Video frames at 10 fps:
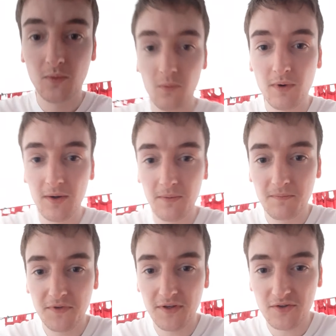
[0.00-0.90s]
Well,
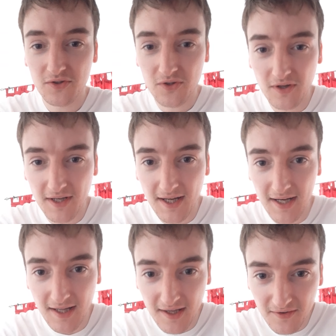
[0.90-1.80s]
you just got that
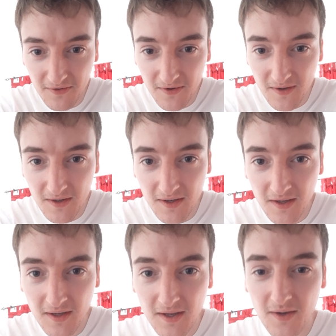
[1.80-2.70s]
life.
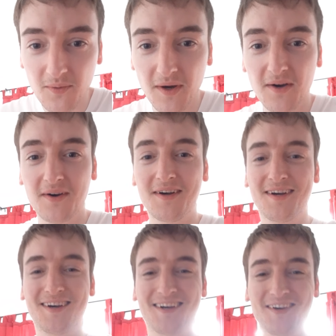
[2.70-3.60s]
Well,
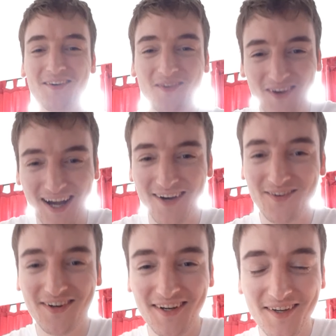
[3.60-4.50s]
wow,
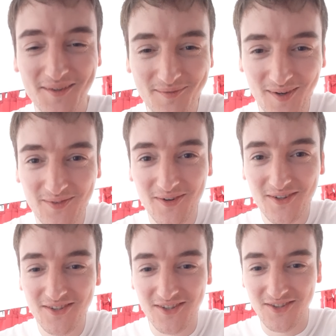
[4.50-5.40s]
my
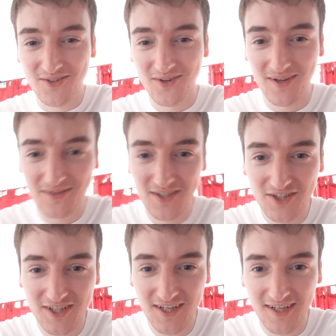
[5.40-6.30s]
phone just dropped,
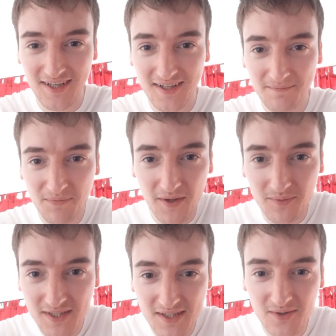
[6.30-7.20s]
shit. Are
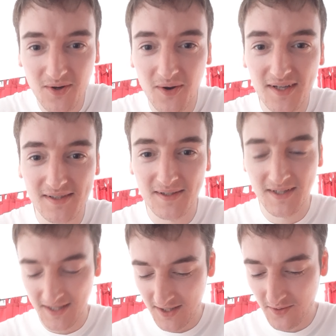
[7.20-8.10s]
we still going?
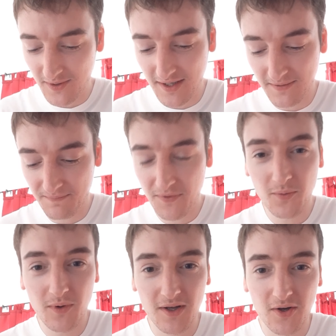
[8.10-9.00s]
Well,
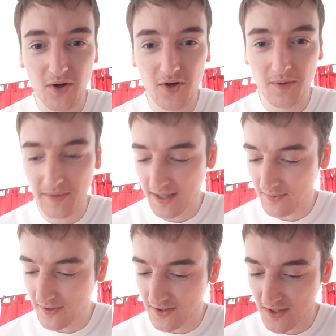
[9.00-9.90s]
what a cock-up that
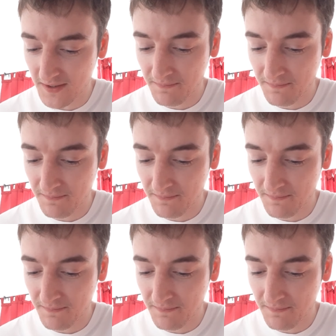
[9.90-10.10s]
was.